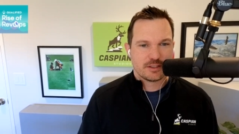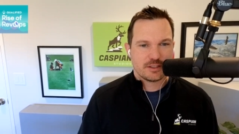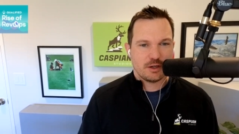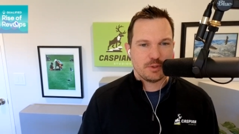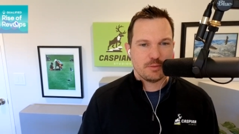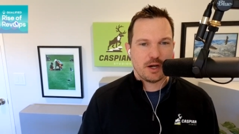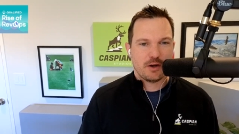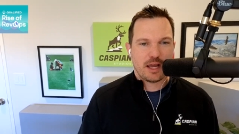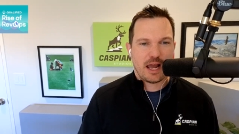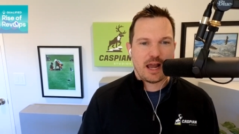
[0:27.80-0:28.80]
tell me
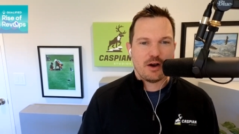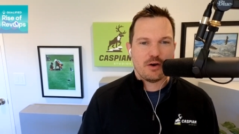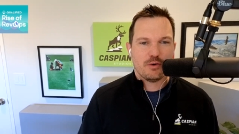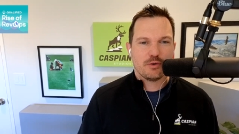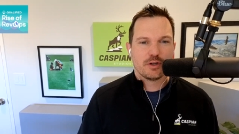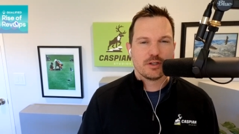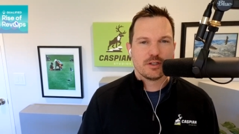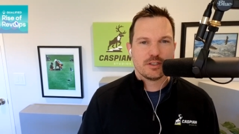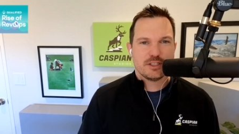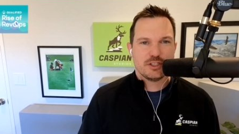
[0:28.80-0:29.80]
about how
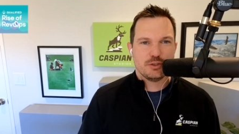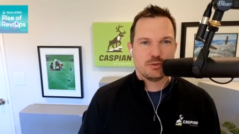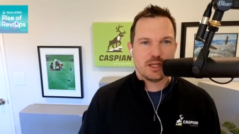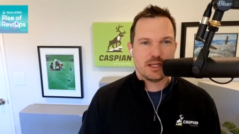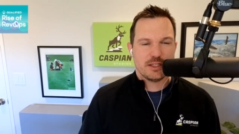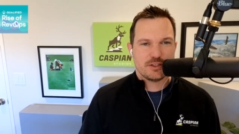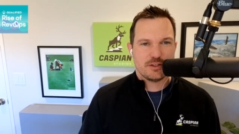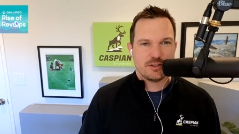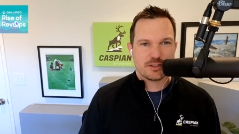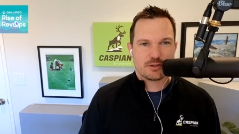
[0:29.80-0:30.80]
did you get into
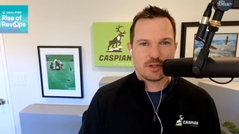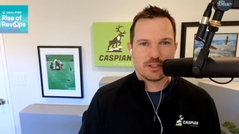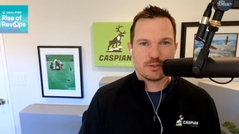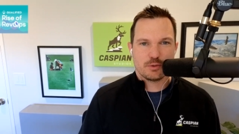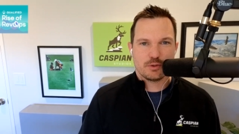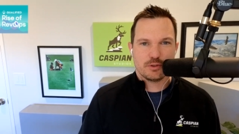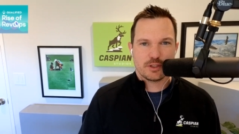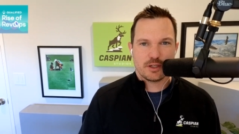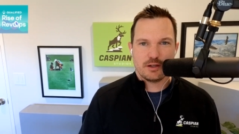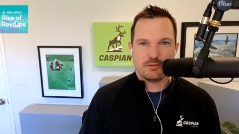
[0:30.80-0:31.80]
this crazy world
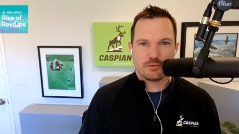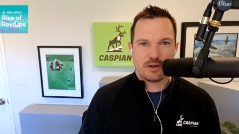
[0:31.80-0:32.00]
of